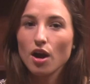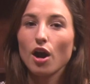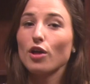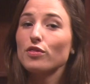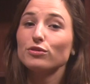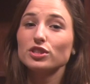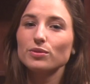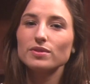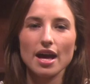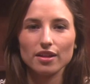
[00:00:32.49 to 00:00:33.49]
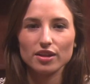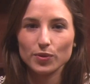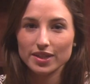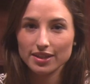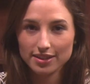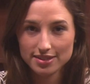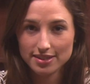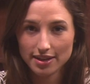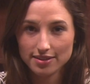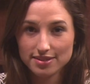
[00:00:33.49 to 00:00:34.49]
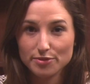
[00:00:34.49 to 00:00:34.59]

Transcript: Although she was eloquent and concise,